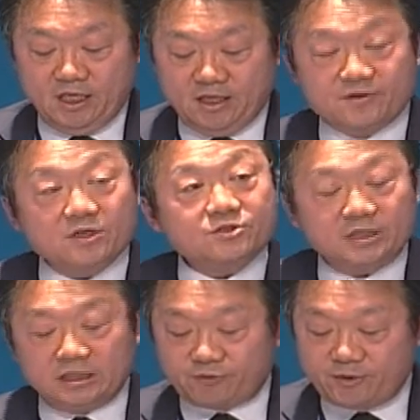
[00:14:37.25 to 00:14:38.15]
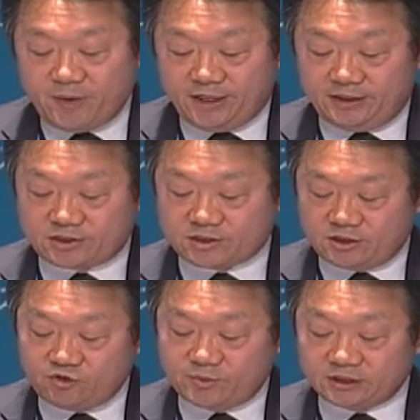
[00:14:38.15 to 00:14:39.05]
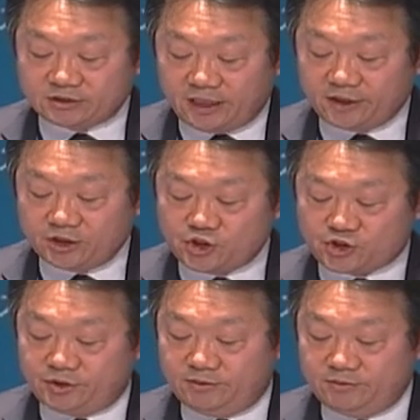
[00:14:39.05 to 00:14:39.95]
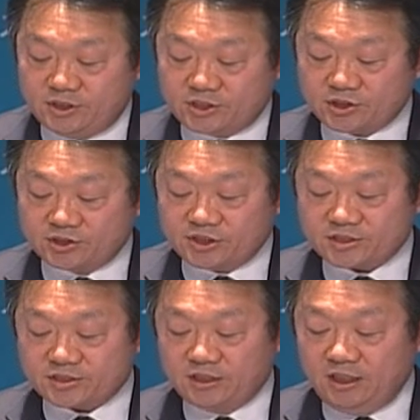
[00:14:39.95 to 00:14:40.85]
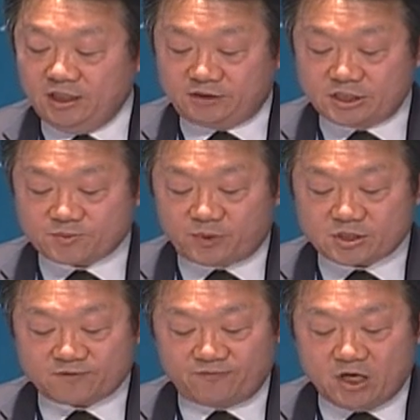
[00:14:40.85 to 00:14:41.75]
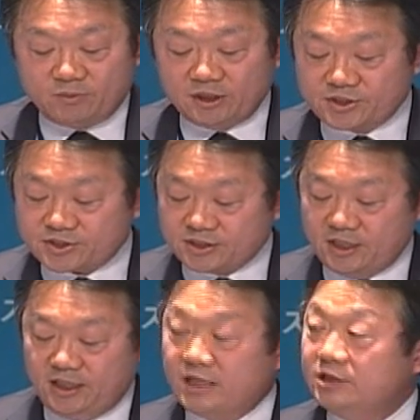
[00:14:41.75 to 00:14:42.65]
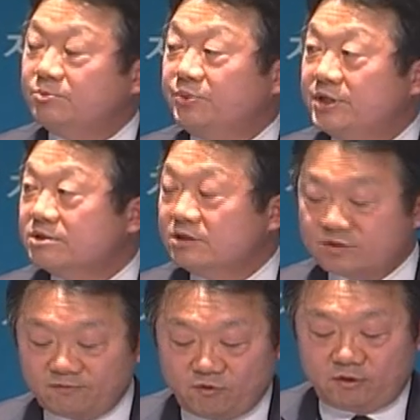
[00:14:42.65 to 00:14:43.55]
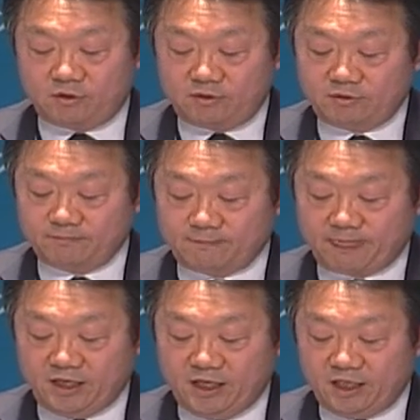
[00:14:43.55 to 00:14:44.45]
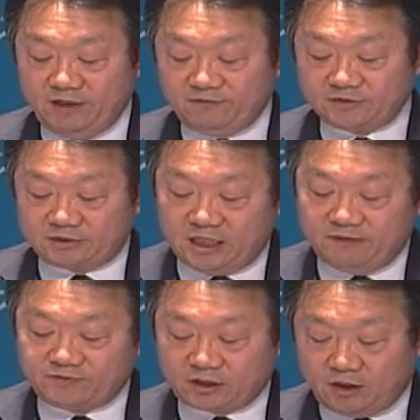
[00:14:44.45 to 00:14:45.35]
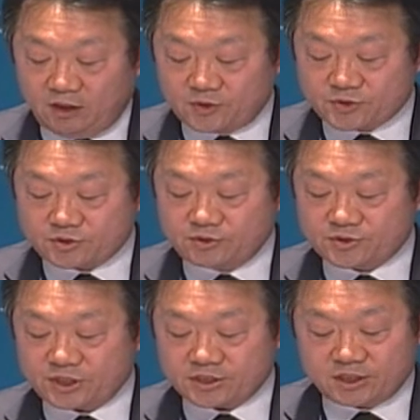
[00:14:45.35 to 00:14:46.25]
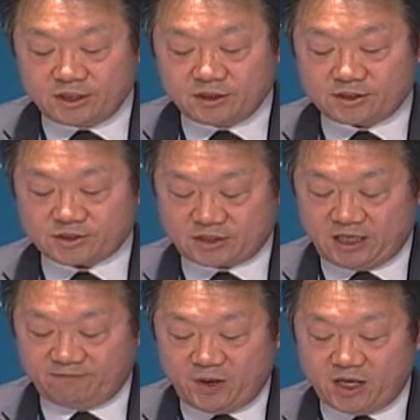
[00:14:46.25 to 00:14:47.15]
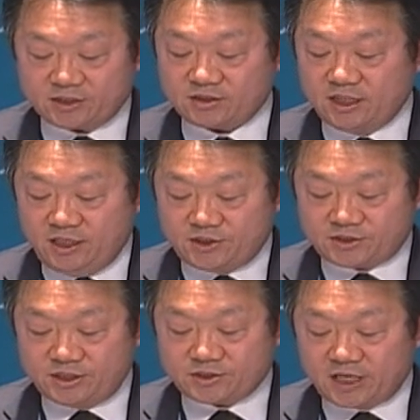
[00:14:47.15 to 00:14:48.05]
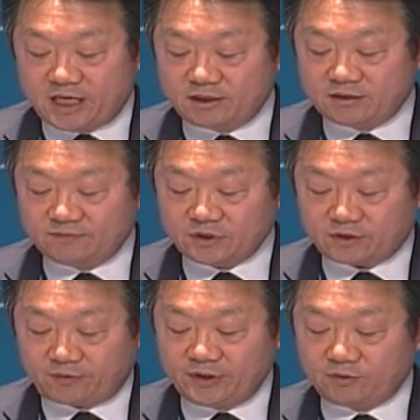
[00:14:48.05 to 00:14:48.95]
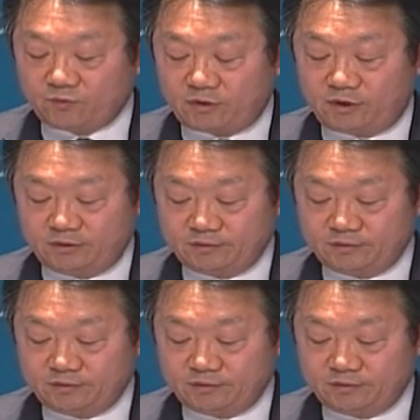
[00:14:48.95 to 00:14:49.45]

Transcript: There still remains a humanitarian issue, such as dispersed families and prisoners of war, even after close to 60 years have passed since the end of the Korean War.